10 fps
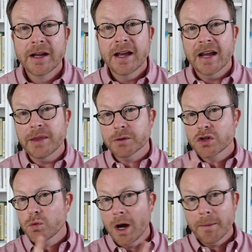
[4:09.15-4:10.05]
And then we're
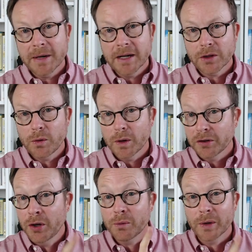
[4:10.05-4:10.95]
swapping out the
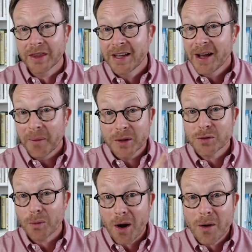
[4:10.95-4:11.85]
question with, what's
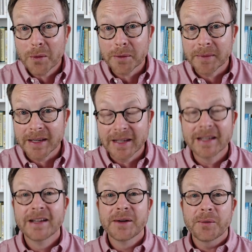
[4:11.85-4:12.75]
wrong with me,
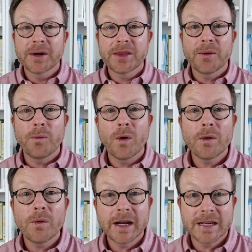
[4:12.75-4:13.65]
with, what
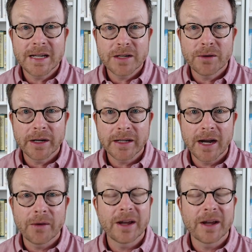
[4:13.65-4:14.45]
do I need right now?